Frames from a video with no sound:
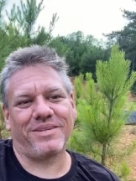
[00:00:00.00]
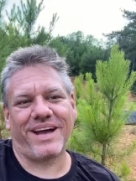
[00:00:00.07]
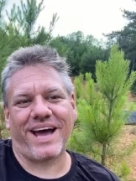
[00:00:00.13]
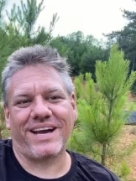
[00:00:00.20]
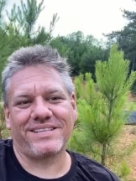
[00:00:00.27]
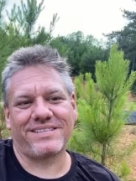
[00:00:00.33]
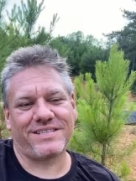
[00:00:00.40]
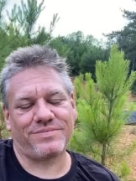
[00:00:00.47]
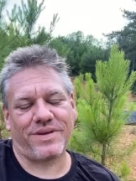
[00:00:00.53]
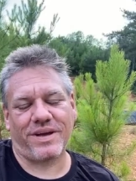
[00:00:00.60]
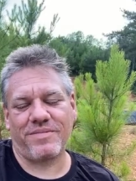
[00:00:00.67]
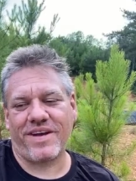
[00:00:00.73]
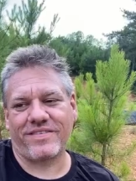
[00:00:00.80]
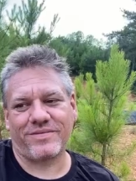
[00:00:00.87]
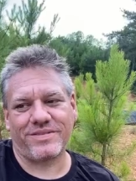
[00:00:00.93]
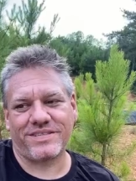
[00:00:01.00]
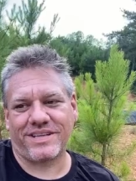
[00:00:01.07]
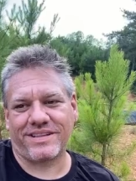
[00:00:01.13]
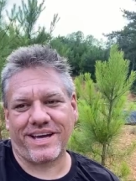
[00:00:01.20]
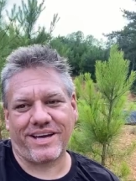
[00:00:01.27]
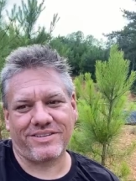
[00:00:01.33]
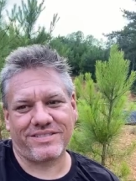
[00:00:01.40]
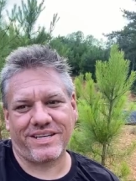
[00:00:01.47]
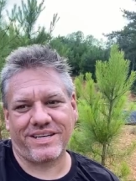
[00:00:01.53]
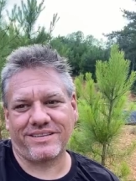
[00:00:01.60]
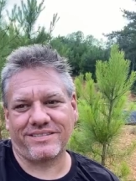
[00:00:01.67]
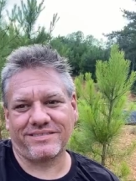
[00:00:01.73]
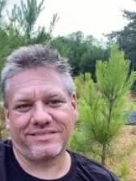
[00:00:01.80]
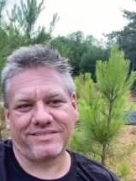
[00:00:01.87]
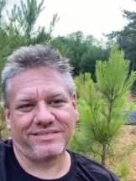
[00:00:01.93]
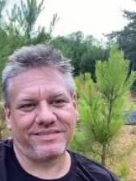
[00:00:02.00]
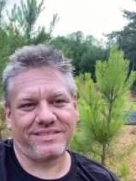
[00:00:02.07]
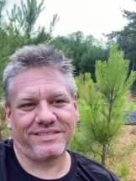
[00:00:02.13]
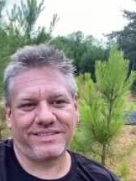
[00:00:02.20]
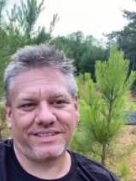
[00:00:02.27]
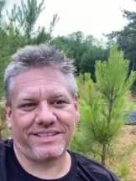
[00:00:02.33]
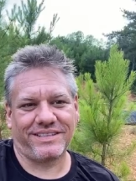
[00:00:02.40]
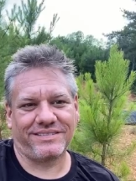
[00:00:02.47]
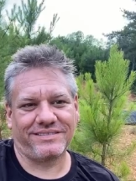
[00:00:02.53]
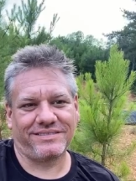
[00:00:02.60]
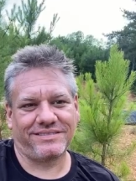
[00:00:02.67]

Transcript: honestly, it's probably gonna be after we sell the house now. So.